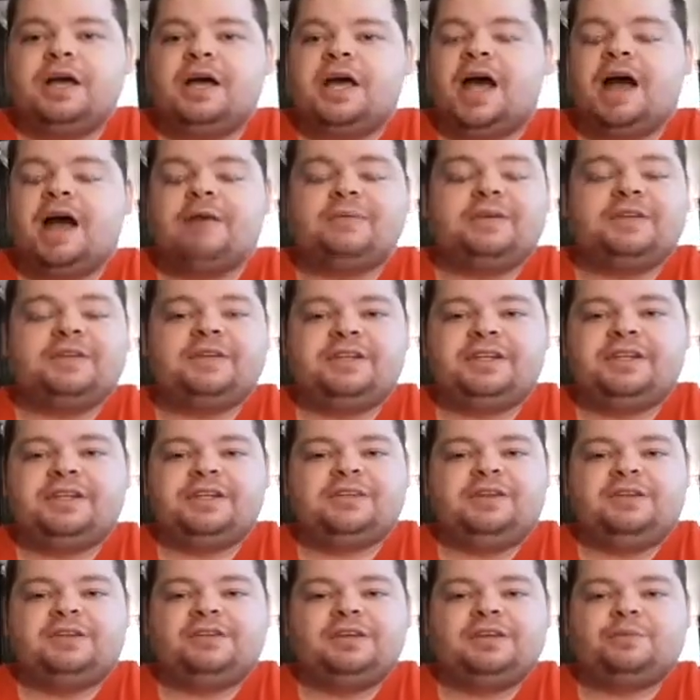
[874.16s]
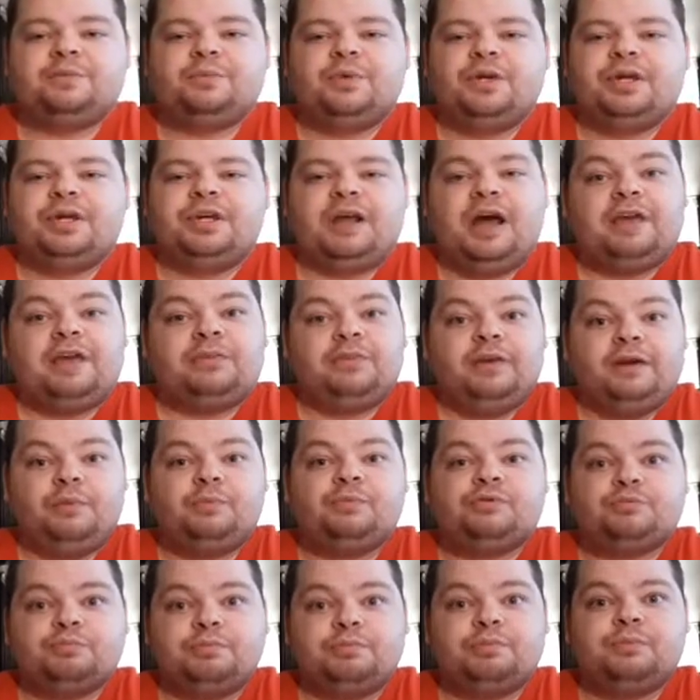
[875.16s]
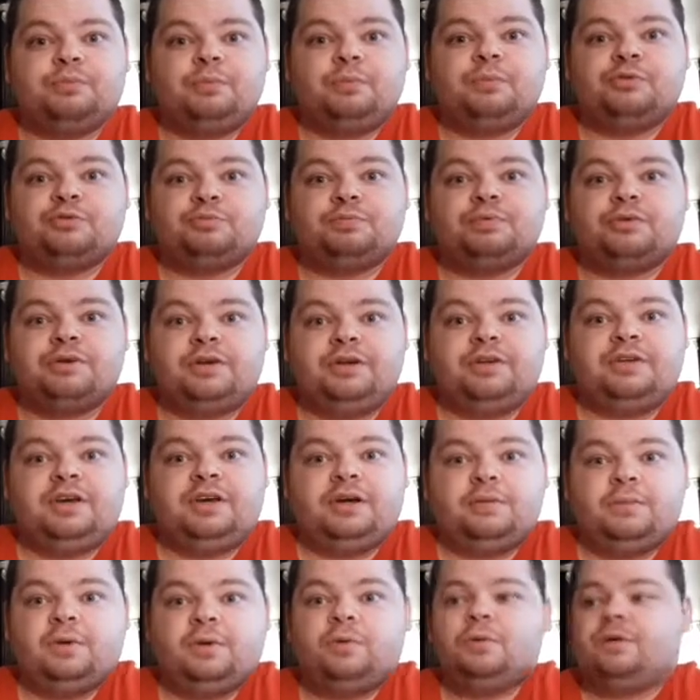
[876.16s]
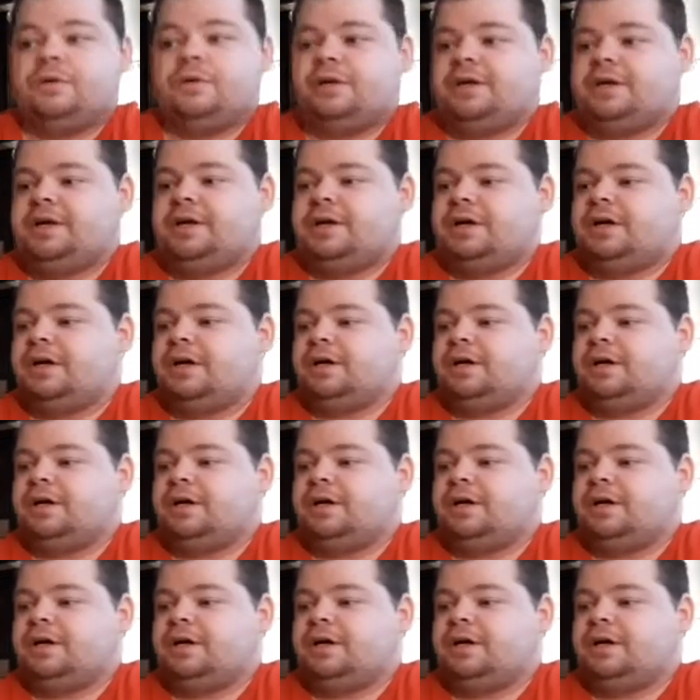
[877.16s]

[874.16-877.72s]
Everything that they did with it, I think, was pretty damn gory.